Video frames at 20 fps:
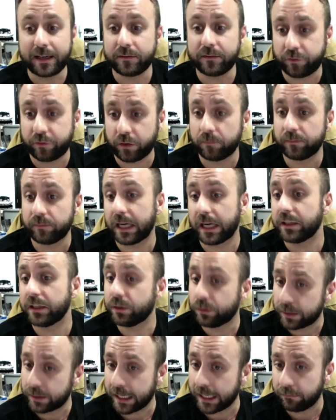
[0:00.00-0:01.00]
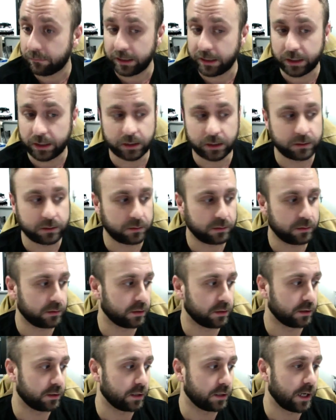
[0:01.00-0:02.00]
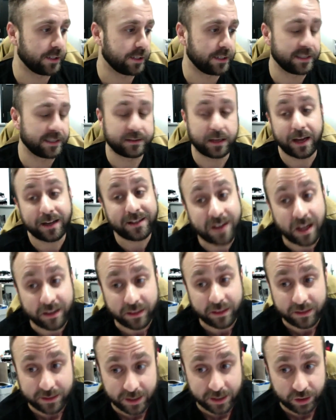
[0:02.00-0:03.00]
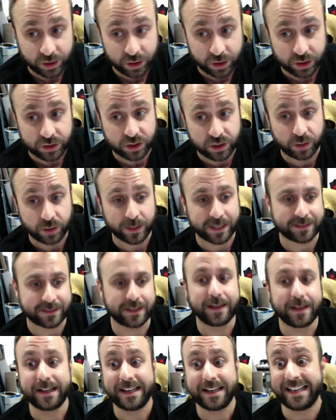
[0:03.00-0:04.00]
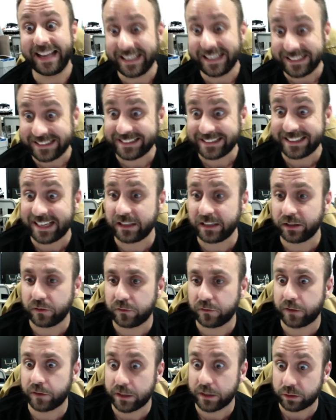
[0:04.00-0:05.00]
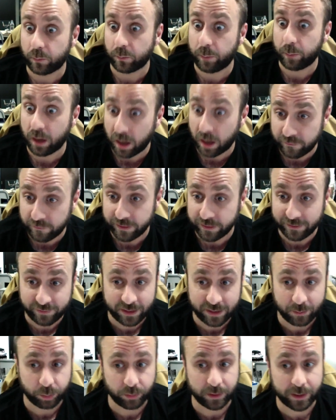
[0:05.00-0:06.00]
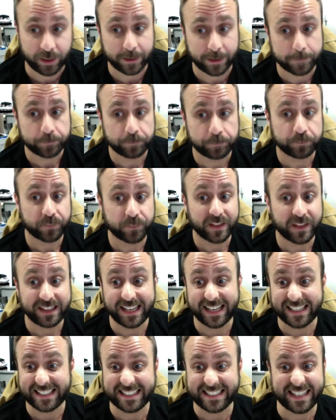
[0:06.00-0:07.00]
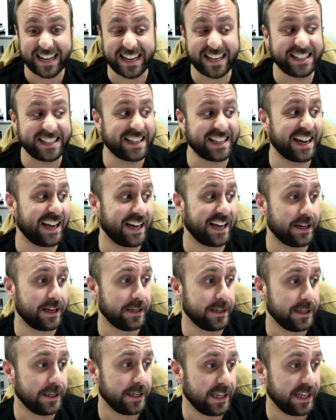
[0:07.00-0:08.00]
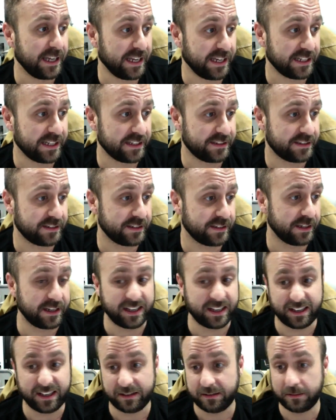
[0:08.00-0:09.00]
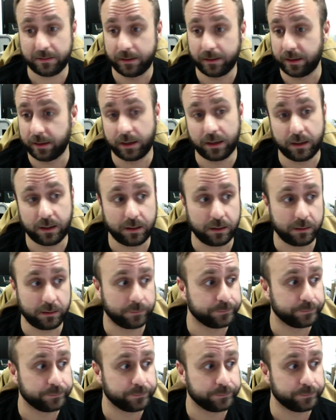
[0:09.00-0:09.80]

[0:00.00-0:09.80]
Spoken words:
from that you'll get really good ideas. Another thing you can do is, let's say you find your perfect fabric. Let's say that it's I'll